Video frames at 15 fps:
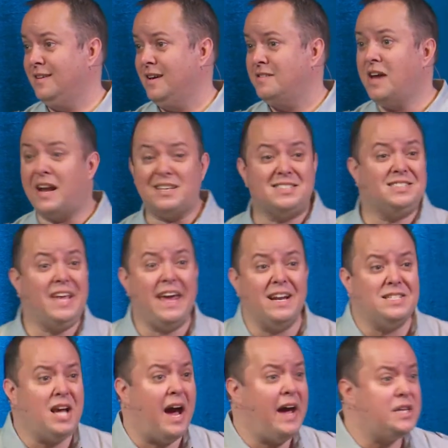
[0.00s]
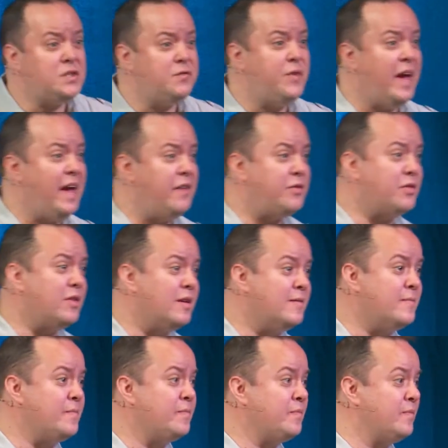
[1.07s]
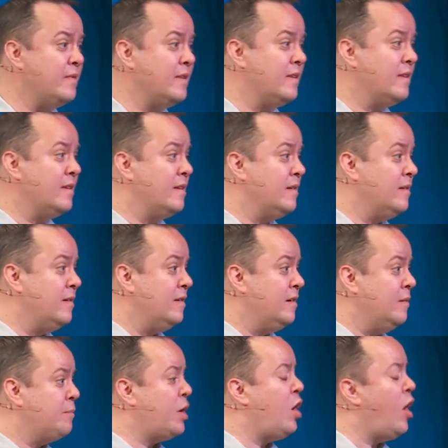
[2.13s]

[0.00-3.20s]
Not a sanitized faith, but